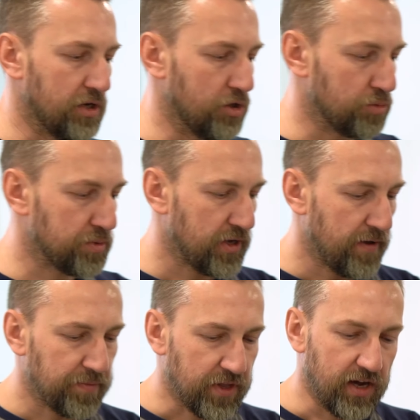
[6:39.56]
loop
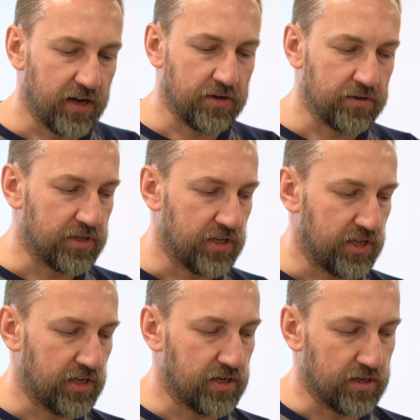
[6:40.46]
on
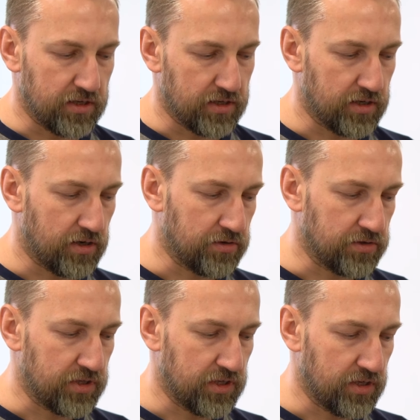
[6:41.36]

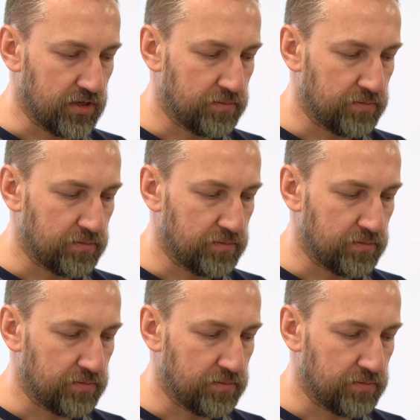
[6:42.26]
the